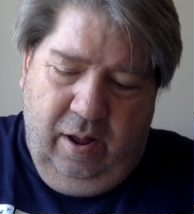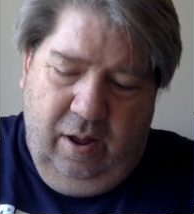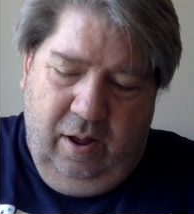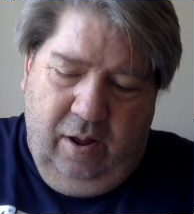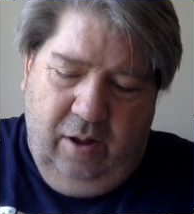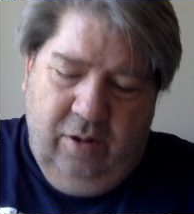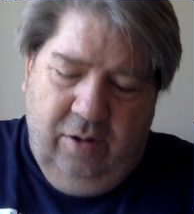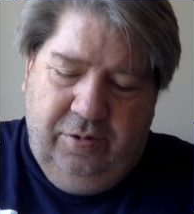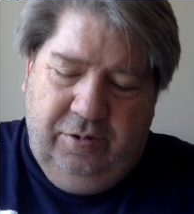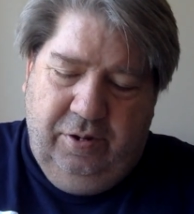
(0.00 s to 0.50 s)

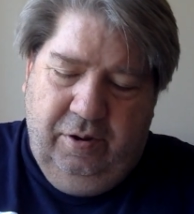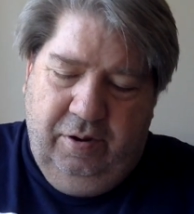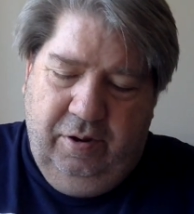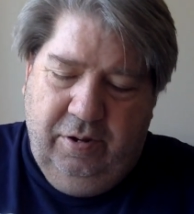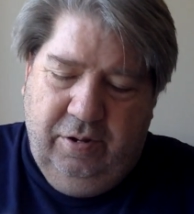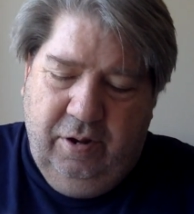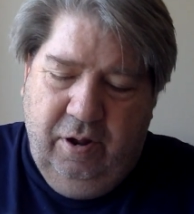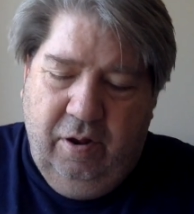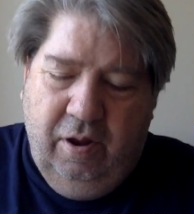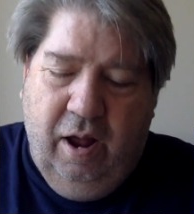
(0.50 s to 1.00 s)
a
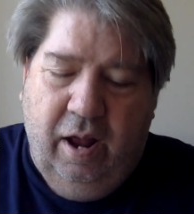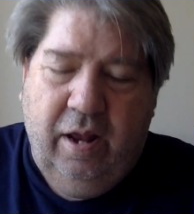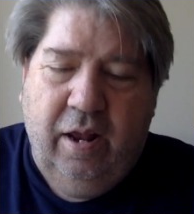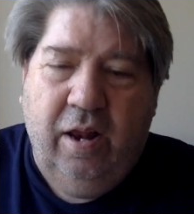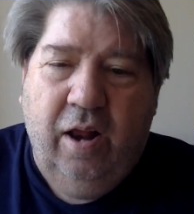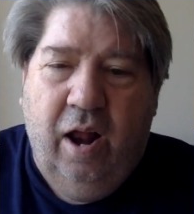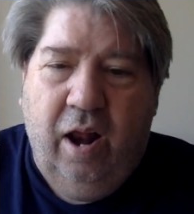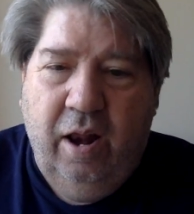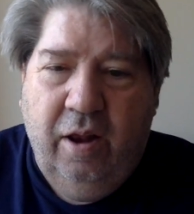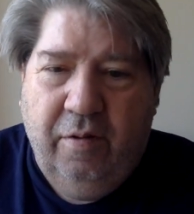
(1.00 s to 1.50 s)
serious note, I can
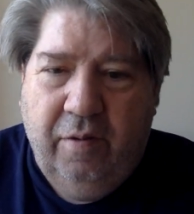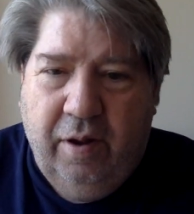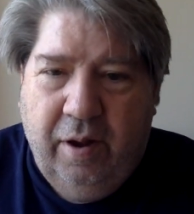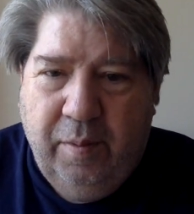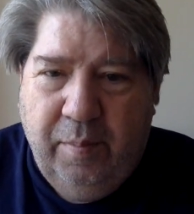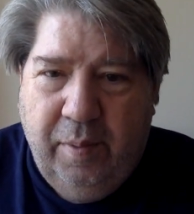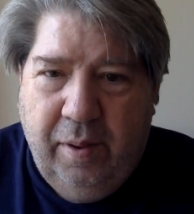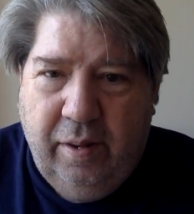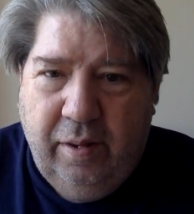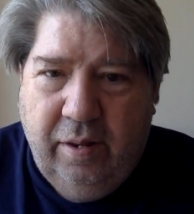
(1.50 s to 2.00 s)
highly
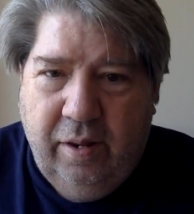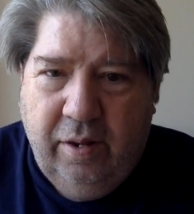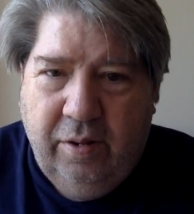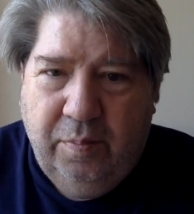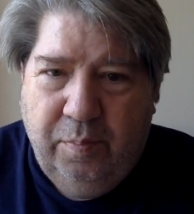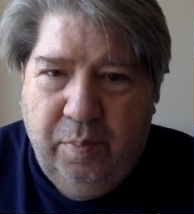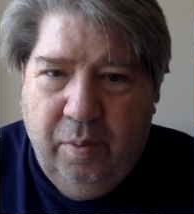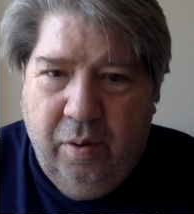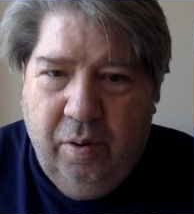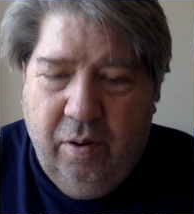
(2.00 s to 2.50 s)
recommend this
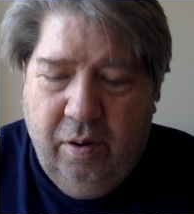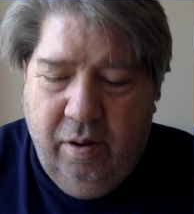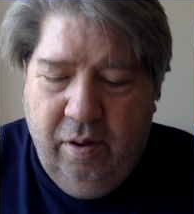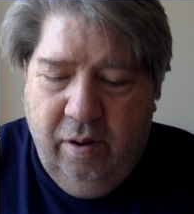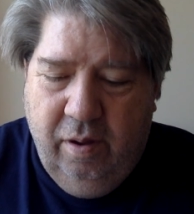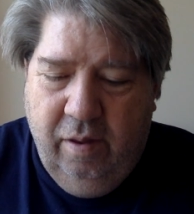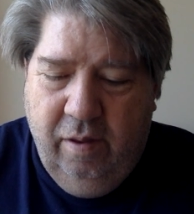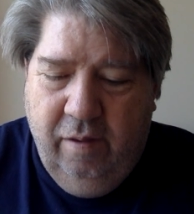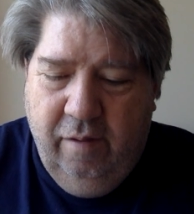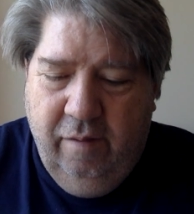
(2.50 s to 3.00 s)
book
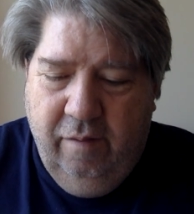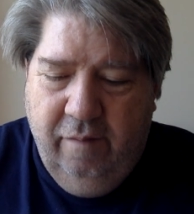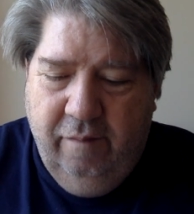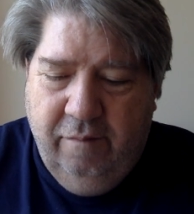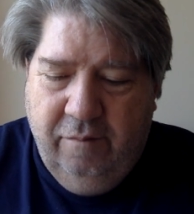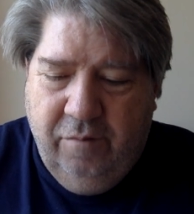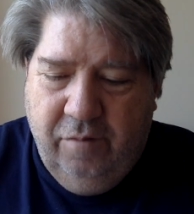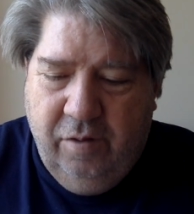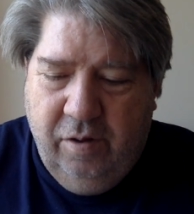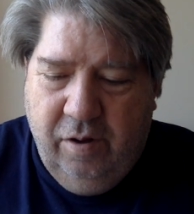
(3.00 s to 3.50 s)

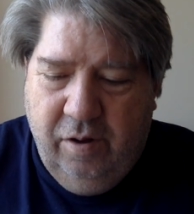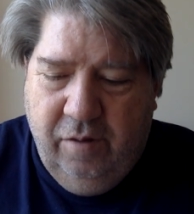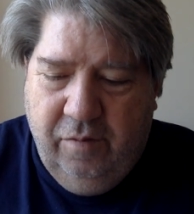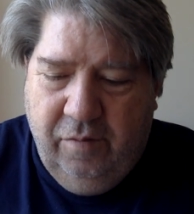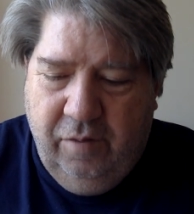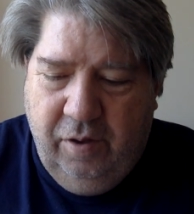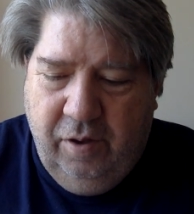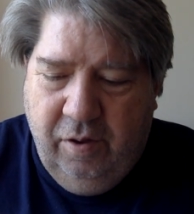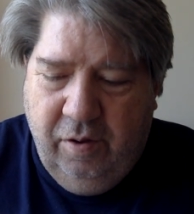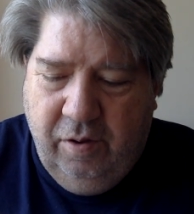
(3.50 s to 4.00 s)
for
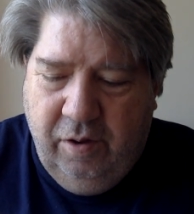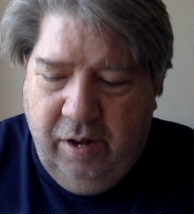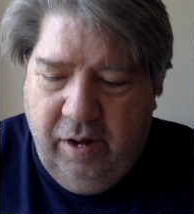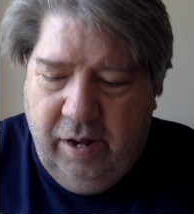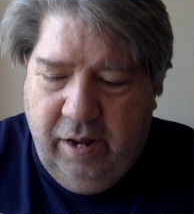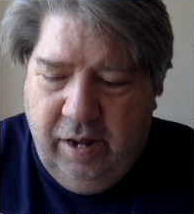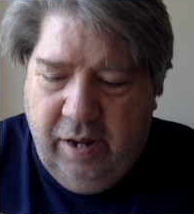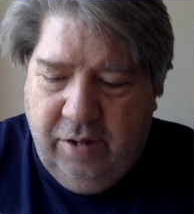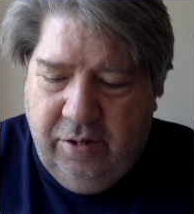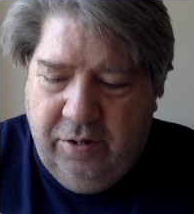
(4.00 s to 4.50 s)
you and your
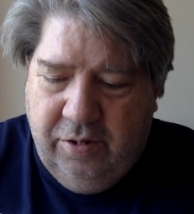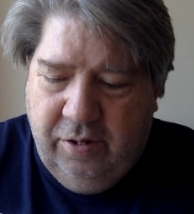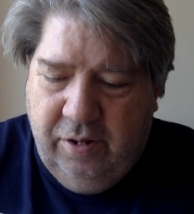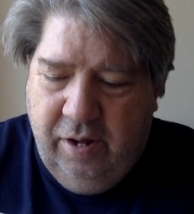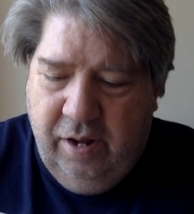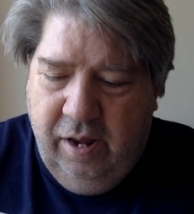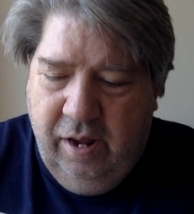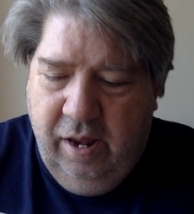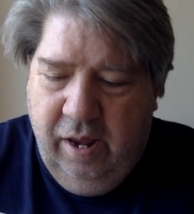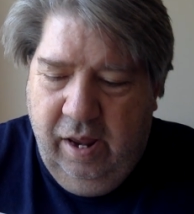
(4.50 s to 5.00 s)
kids.
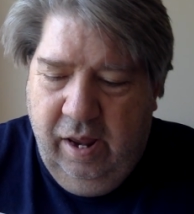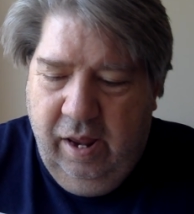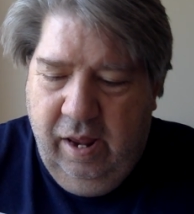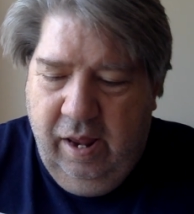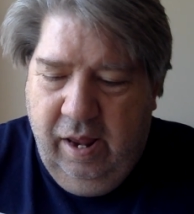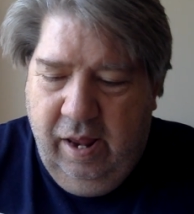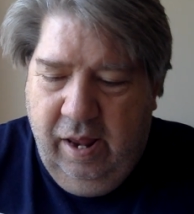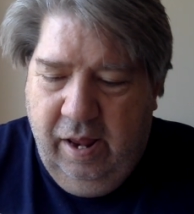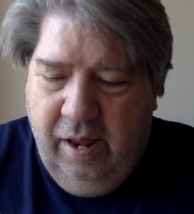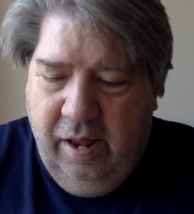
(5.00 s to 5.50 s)

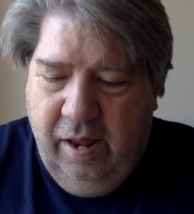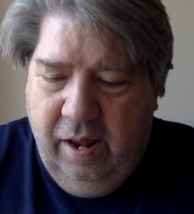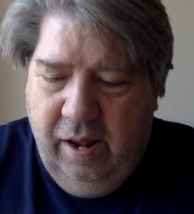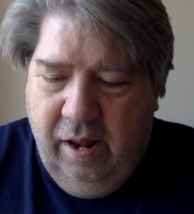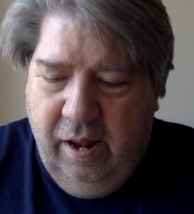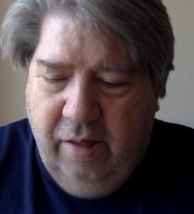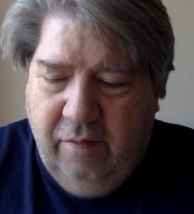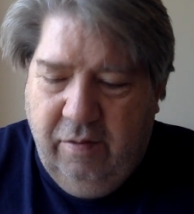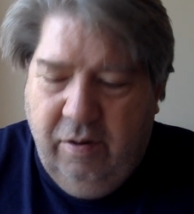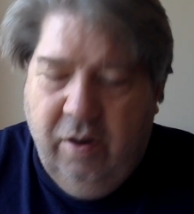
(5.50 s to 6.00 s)
I
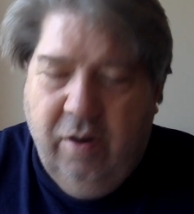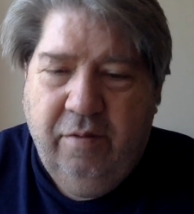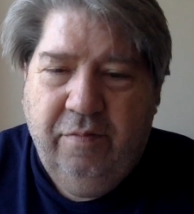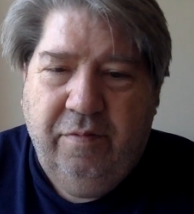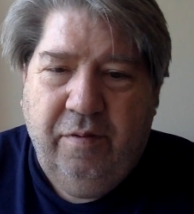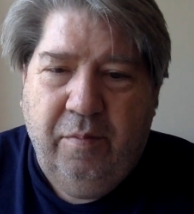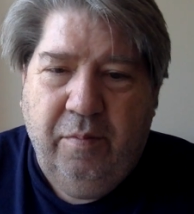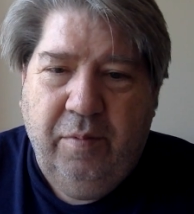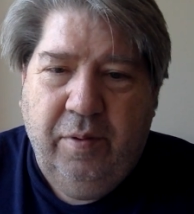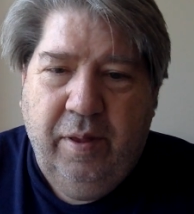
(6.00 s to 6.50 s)
have a lot of
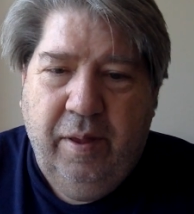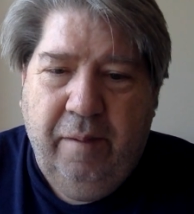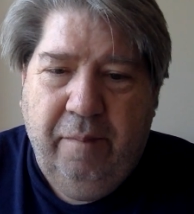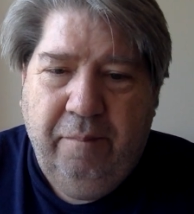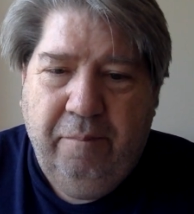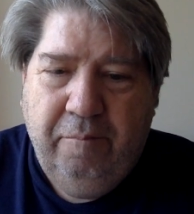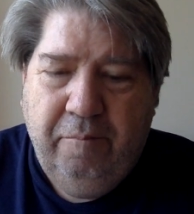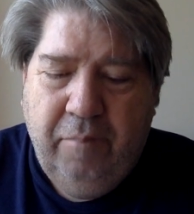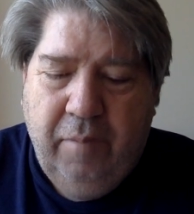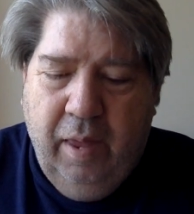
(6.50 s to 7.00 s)
fun with it.
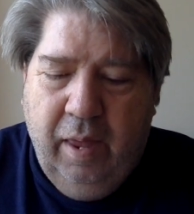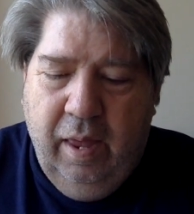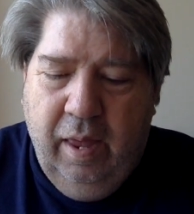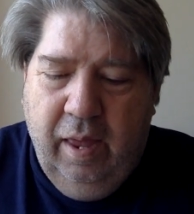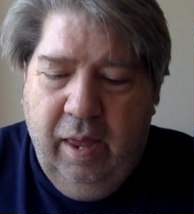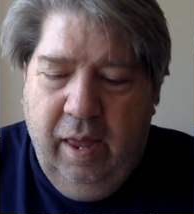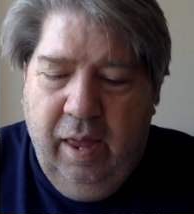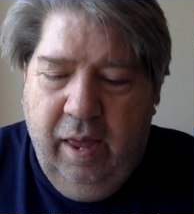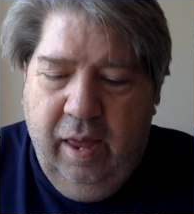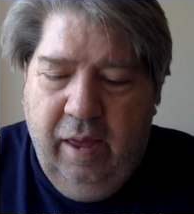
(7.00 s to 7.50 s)

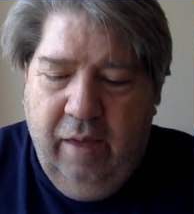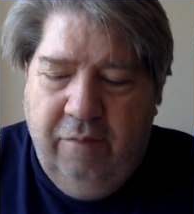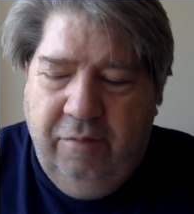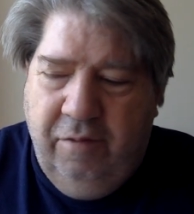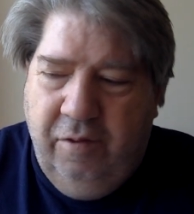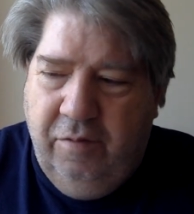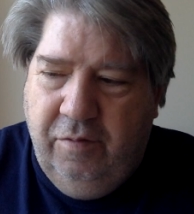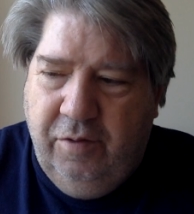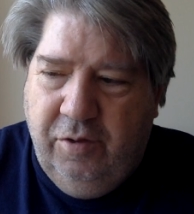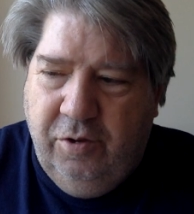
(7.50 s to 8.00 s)
If
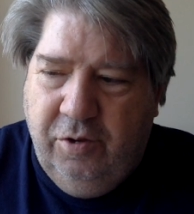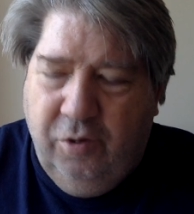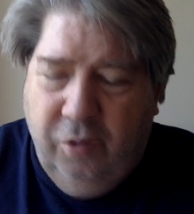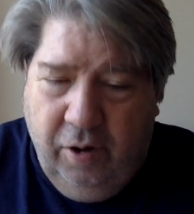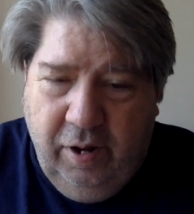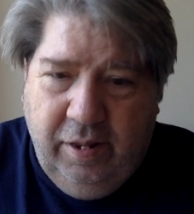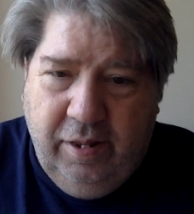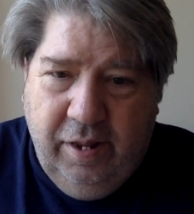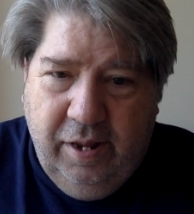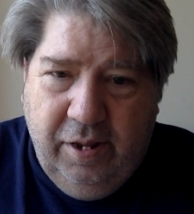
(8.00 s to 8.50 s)
you've
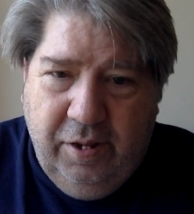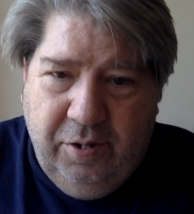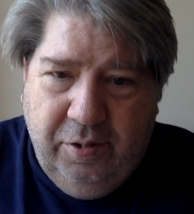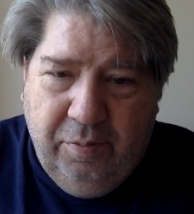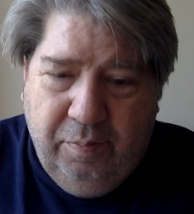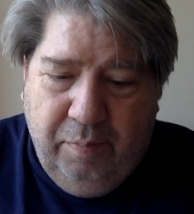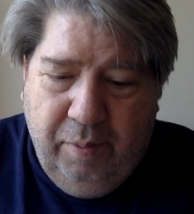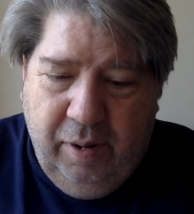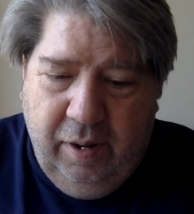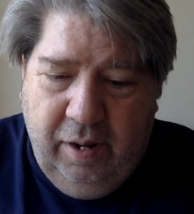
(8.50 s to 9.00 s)
enjoyed this,
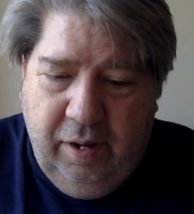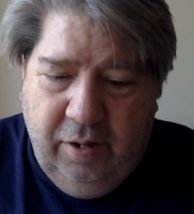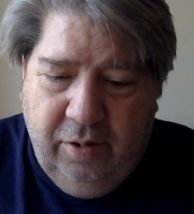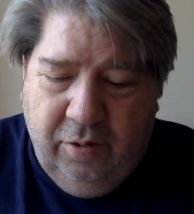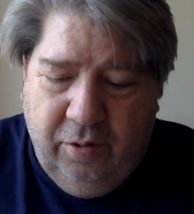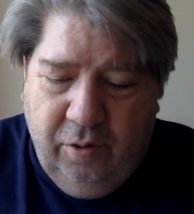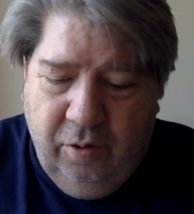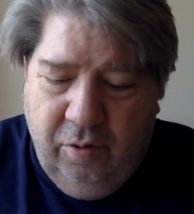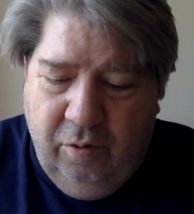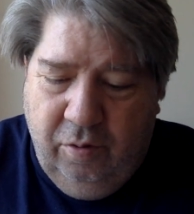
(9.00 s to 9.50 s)
please
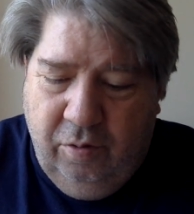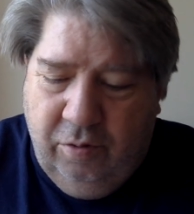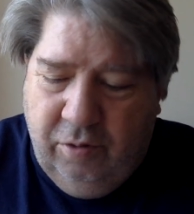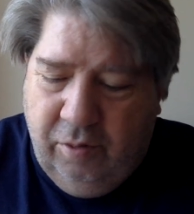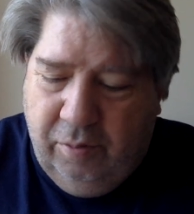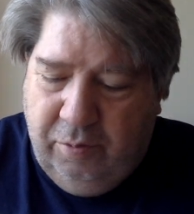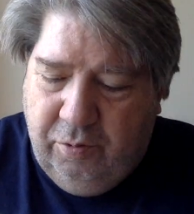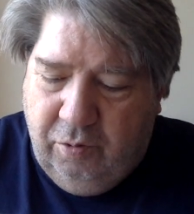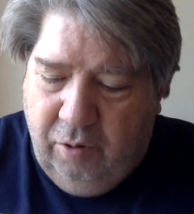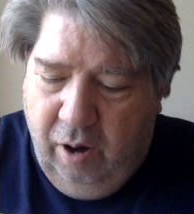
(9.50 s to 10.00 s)
do
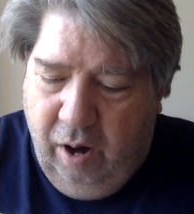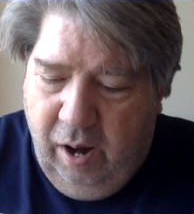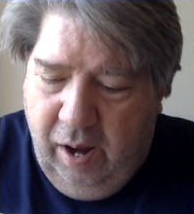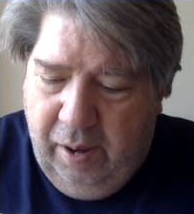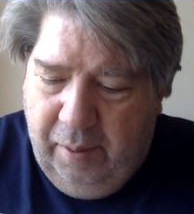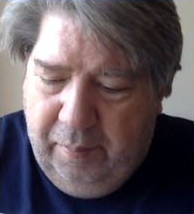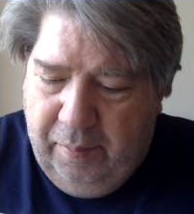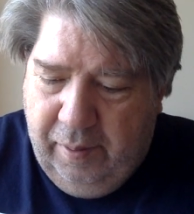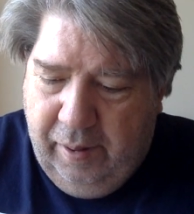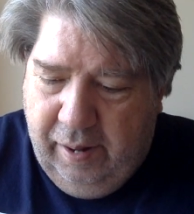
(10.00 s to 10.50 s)

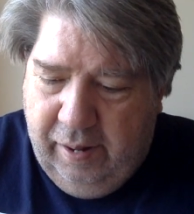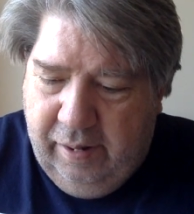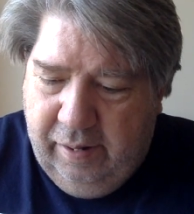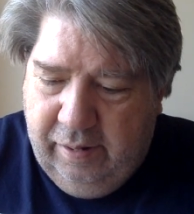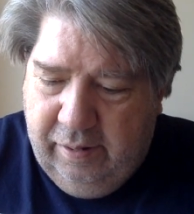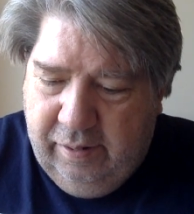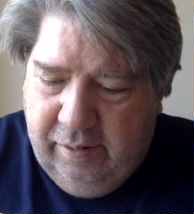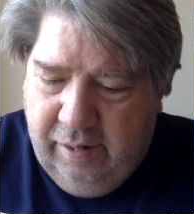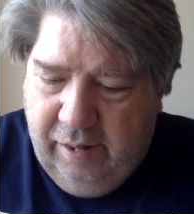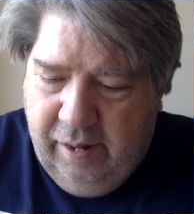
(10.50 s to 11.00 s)
subscribe,
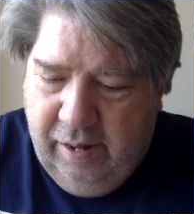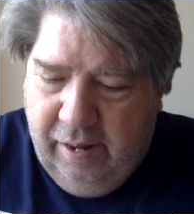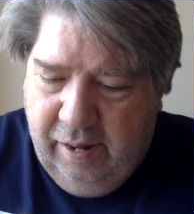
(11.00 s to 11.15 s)
and